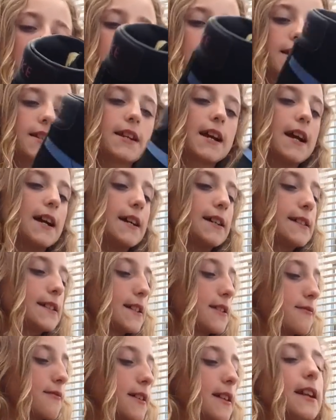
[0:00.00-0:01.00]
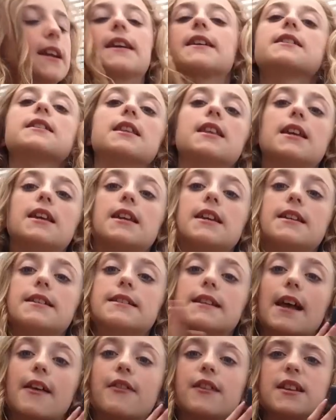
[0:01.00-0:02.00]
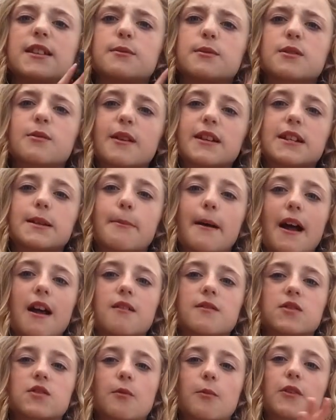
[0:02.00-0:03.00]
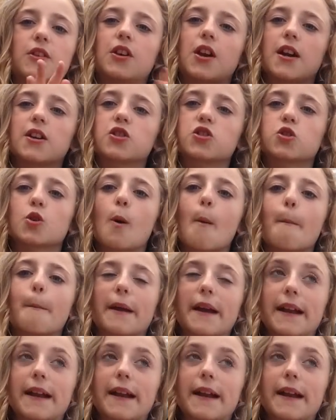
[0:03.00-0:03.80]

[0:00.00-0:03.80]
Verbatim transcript: And yeah, just really like these. And these are £20 on the Nike shop